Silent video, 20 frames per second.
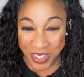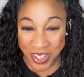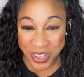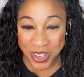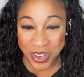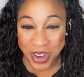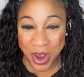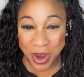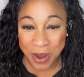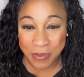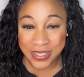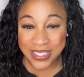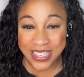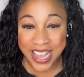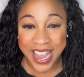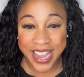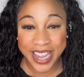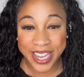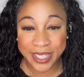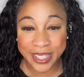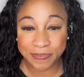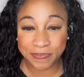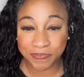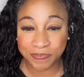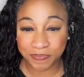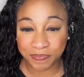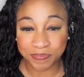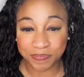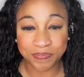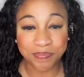You know what I'm
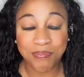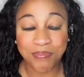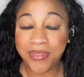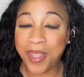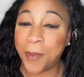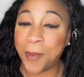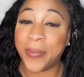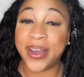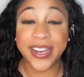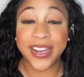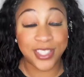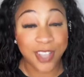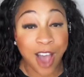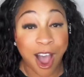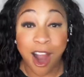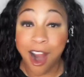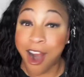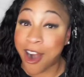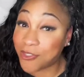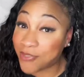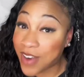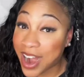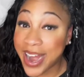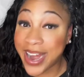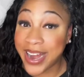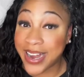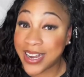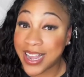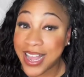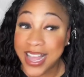saying? But it's hard,
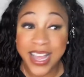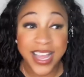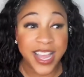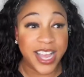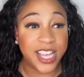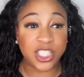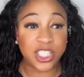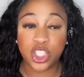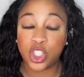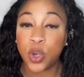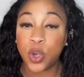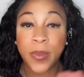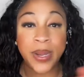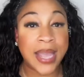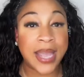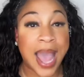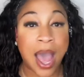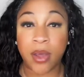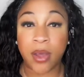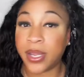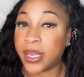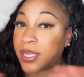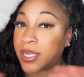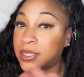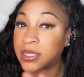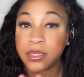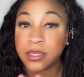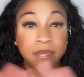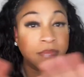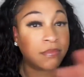right? It's too many
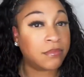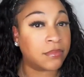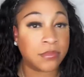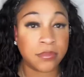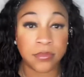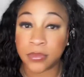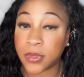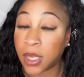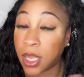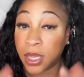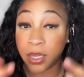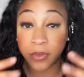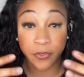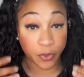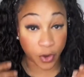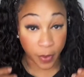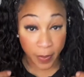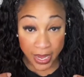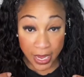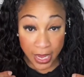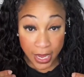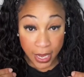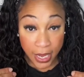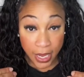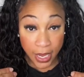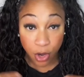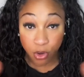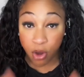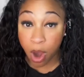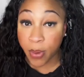outlets. For
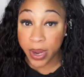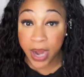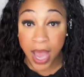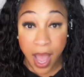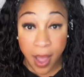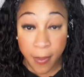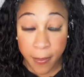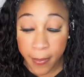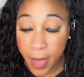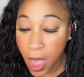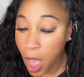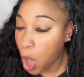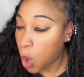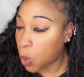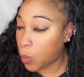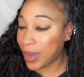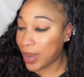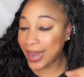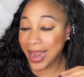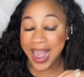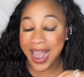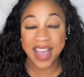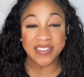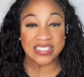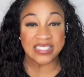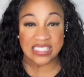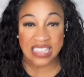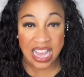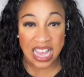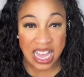me, growing up, we didn't have
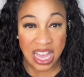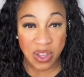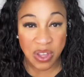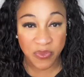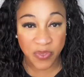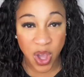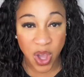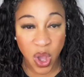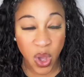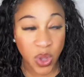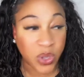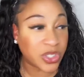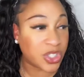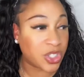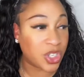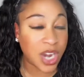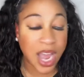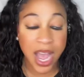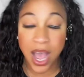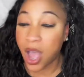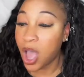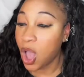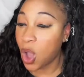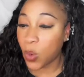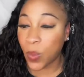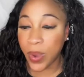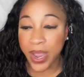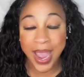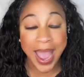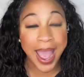cell phones. You know,
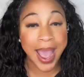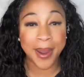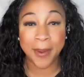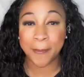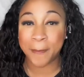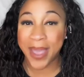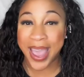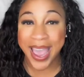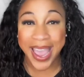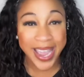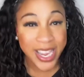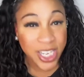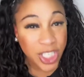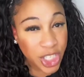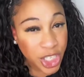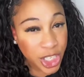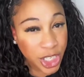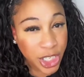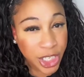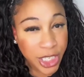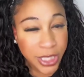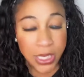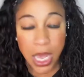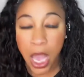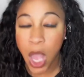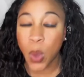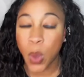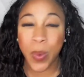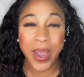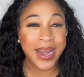we had pagers.
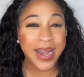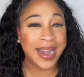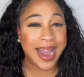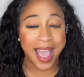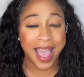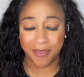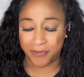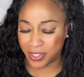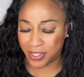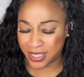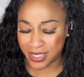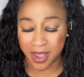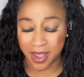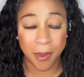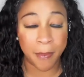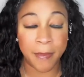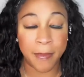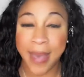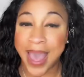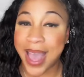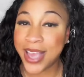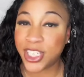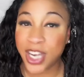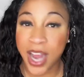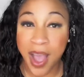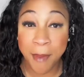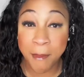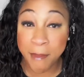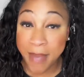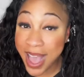We didn't have,
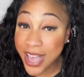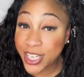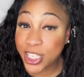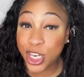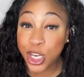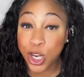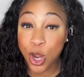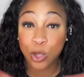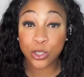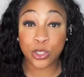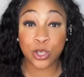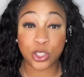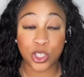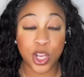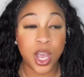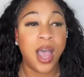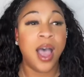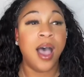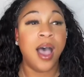imagine no social.